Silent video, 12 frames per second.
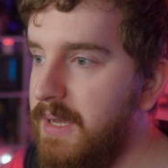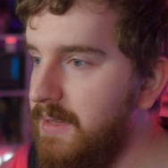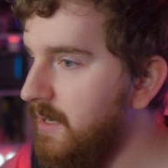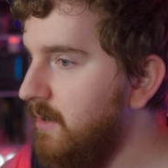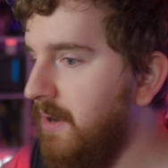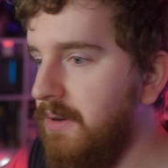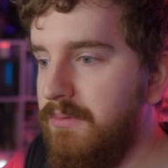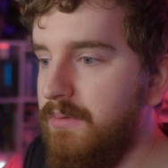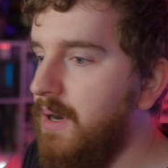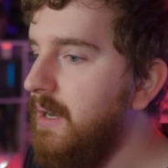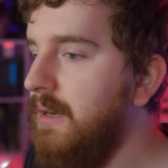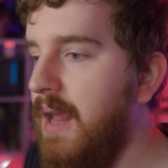And then you can
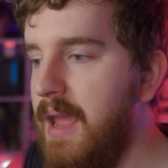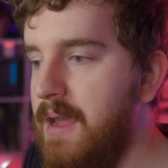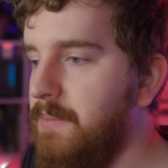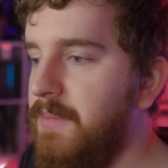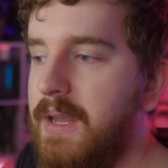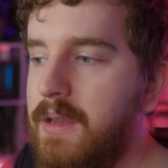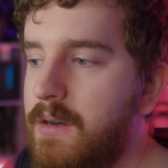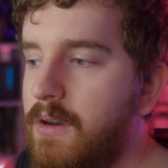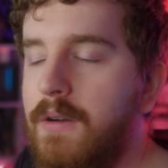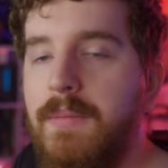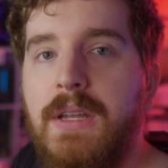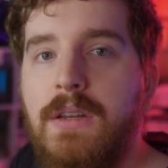run ham like you
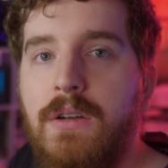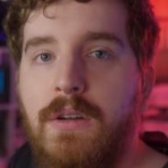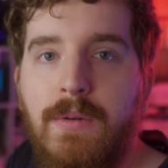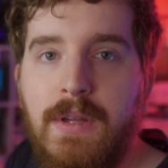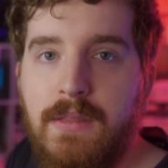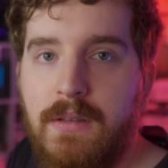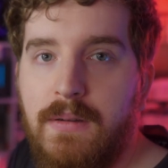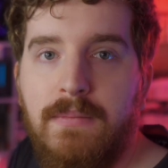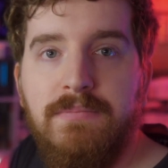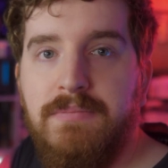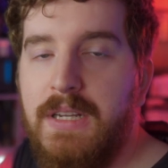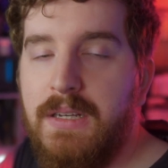normally do with your
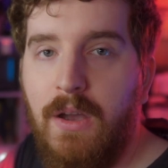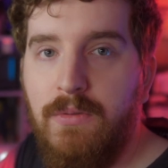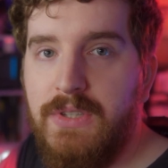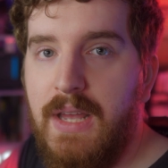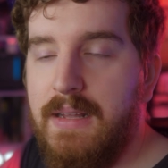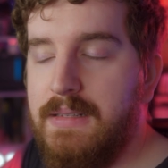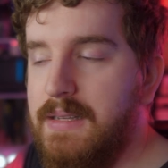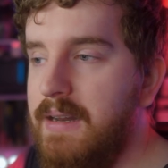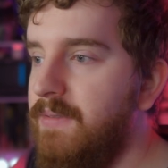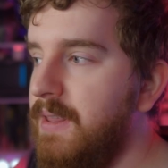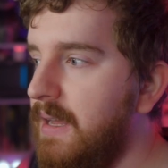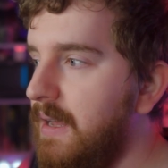encode settings and
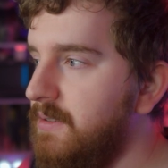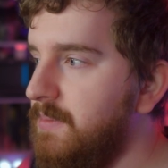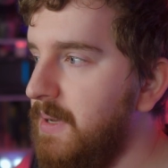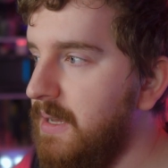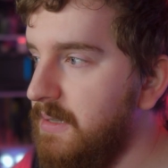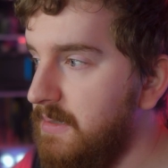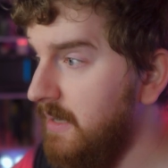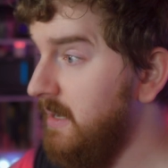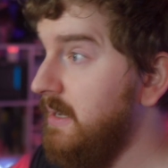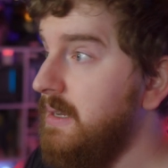everything else because